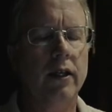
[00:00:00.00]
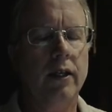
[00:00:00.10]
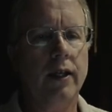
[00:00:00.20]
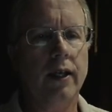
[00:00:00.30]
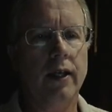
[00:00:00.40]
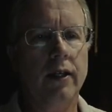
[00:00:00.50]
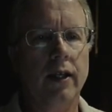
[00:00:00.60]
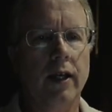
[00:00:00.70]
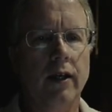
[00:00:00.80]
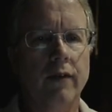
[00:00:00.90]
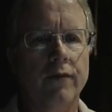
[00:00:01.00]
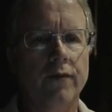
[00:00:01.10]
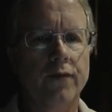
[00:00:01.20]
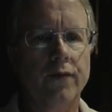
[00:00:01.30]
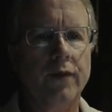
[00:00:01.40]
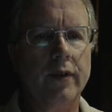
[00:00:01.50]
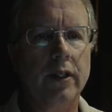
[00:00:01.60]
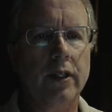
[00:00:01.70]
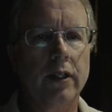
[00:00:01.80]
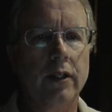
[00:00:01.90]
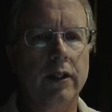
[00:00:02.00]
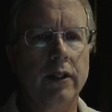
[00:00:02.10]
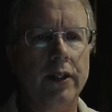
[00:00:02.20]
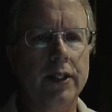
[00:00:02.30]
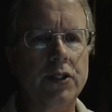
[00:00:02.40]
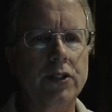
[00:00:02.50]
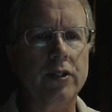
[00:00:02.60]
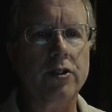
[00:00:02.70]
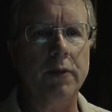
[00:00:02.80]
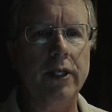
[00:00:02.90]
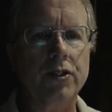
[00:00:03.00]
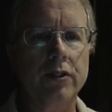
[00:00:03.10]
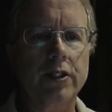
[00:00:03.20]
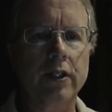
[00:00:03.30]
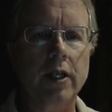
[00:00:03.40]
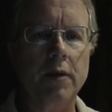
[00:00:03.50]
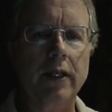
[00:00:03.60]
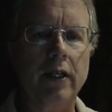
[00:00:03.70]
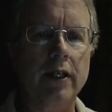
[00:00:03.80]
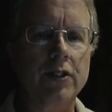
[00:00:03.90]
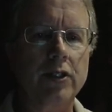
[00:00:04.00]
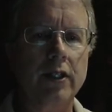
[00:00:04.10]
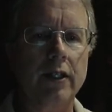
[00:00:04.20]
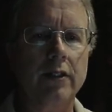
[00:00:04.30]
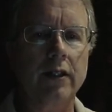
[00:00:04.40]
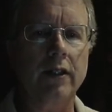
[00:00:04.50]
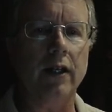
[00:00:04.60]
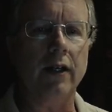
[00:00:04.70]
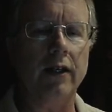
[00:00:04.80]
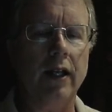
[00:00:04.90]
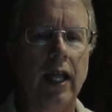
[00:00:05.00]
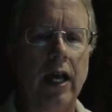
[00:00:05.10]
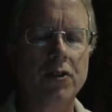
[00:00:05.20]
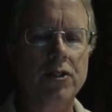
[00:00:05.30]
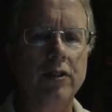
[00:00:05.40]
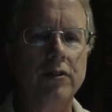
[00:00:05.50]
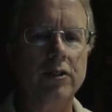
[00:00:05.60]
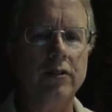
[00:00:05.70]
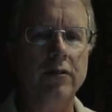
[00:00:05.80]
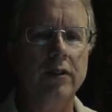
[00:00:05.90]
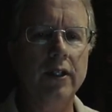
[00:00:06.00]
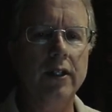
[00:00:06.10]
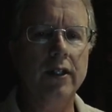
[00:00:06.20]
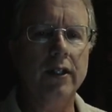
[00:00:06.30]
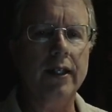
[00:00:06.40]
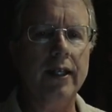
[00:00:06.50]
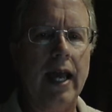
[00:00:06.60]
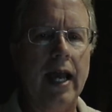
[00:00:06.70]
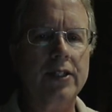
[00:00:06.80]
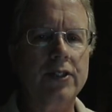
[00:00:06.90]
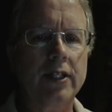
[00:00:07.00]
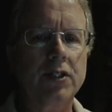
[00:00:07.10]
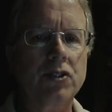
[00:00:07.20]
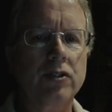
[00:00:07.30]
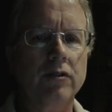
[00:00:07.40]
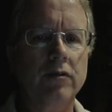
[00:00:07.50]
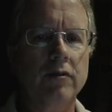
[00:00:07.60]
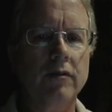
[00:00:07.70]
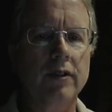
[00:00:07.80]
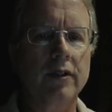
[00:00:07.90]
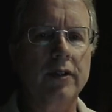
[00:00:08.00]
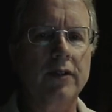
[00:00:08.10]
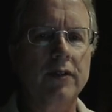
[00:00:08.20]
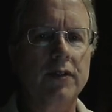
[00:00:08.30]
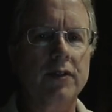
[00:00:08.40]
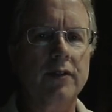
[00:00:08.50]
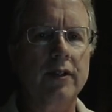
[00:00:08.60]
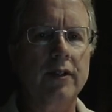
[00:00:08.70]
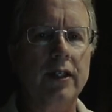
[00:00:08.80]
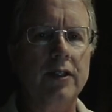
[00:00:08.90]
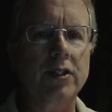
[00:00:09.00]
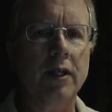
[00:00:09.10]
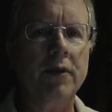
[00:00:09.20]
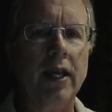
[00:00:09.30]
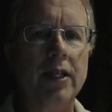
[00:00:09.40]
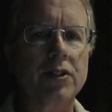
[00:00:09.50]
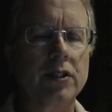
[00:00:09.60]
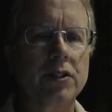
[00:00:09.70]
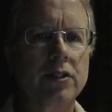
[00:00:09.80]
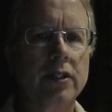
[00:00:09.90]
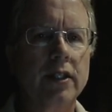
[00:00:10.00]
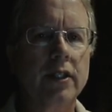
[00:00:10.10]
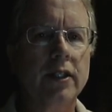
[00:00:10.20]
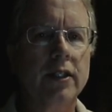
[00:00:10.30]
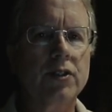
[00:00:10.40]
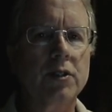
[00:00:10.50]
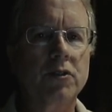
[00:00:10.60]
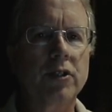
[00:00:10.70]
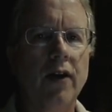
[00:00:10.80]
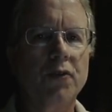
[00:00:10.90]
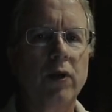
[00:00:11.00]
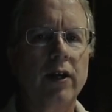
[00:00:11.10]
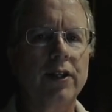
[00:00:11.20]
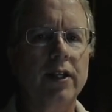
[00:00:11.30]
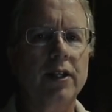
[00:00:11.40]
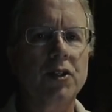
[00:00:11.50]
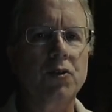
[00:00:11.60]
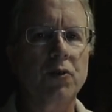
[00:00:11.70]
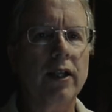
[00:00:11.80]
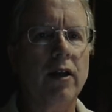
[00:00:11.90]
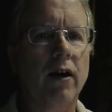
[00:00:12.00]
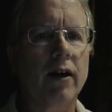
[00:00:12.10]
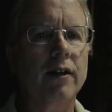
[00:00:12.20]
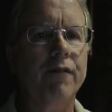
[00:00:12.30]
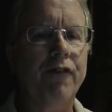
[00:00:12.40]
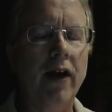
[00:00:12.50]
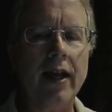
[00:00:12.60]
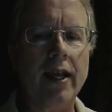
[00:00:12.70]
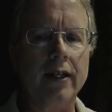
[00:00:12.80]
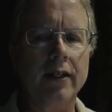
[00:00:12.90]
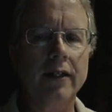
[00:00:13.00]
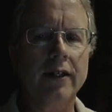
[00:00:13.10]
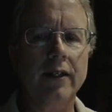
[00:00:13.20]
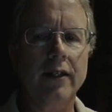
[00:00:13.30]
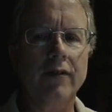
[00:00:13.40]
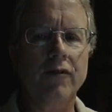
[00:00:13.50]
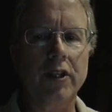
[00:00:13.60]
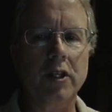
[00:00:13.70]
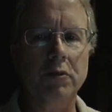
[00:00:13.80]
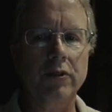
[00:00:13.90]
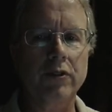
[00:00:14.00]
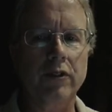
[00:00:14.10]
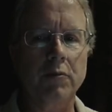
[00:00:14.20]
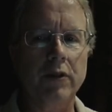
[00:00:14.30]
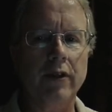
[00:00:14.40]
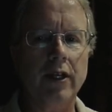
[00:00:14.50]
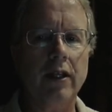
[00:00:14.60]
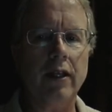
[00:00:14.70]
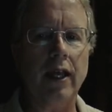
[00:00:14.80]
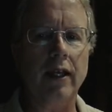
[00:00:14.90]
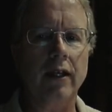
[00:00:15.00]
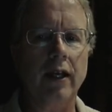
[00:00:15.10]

And this is a tremendous utility because it allows you to get access to, in some cases, some software that is really hard to find for the Ubuntu community, and